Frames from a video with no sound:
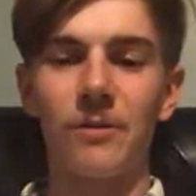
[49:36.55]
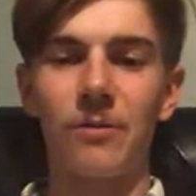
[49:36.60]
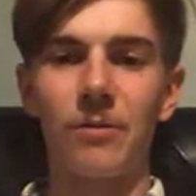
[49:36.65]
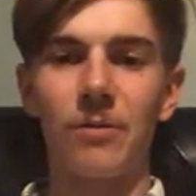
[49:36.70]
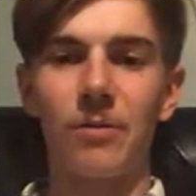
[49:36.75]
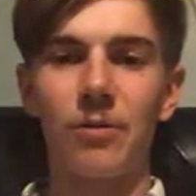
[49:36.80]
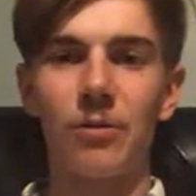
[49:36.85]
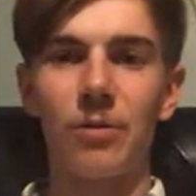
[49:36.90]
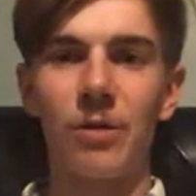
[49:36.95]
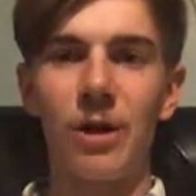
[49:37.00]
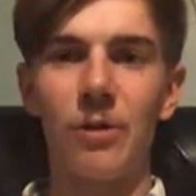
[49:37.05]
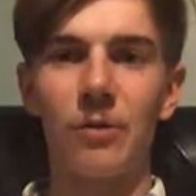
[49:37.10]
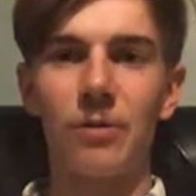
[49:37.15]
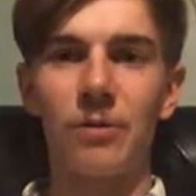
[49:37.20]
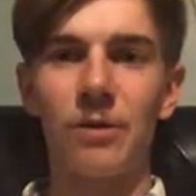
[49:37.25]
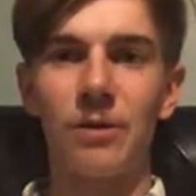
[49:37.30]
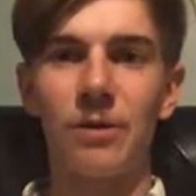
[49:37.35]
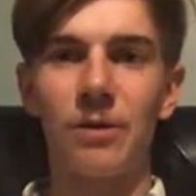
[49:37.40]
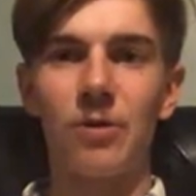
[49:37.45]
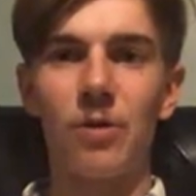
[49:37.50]
throughout
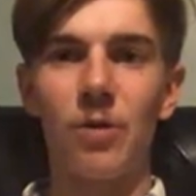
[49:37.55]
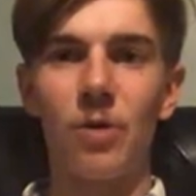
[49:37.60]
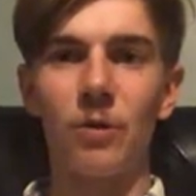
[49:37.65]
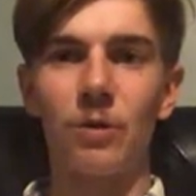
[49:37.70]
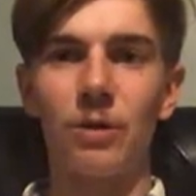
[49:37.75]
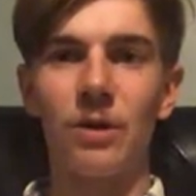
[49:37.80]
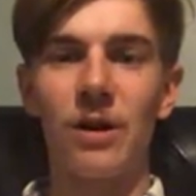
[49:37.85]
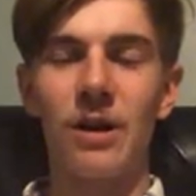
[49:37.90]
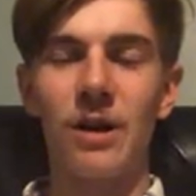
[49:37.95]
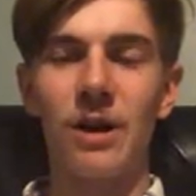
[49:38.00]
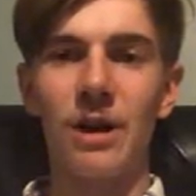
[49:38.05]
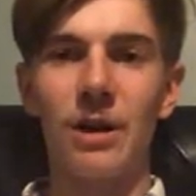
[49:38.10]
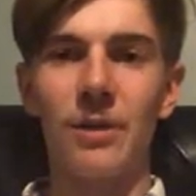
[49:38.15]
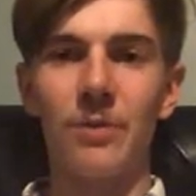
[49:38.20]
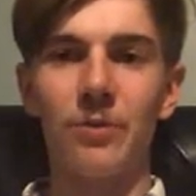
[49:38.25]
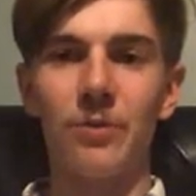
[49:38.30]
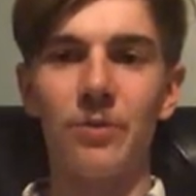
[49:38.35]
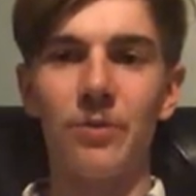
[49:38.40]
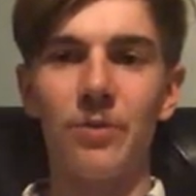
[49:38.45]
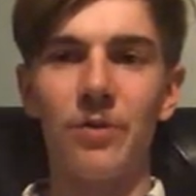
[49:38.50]
this whole
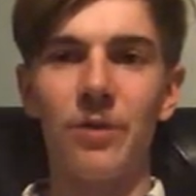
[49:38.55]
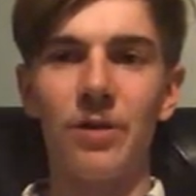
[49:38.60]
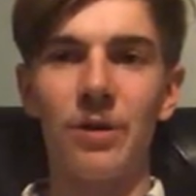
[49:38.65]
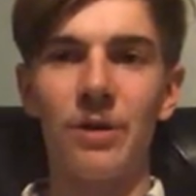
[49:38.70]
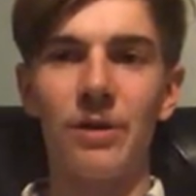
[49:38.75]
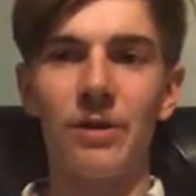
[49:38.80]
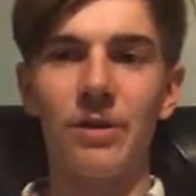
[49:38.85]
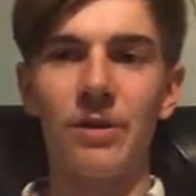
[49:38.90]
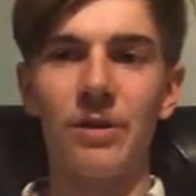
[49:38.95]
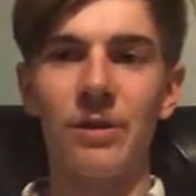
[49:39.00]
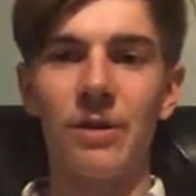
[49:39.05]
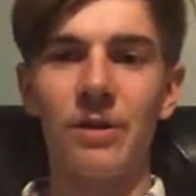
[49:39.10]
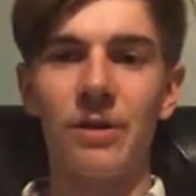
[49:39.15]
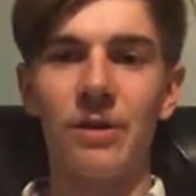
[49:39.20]
time the